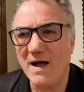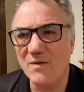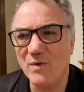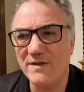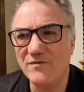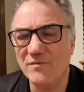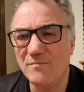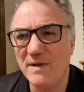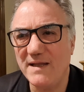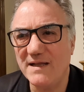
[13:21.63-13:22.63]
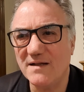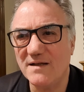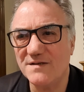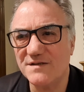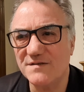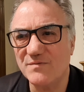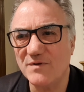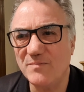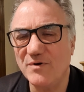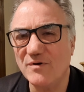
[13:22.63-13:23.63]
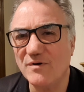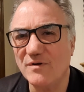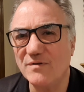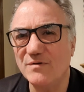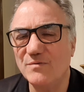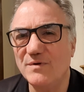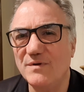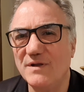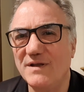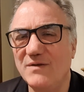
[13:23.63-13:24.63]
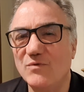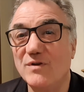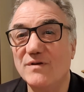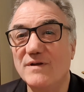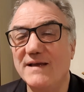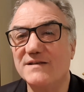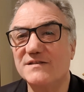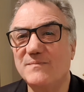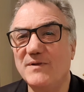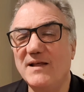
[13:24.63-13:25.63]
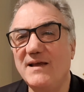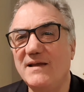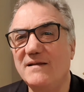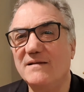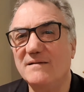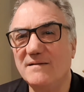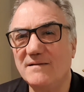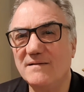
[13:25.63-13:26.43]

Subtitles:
I went to many classes with Paul, he would explain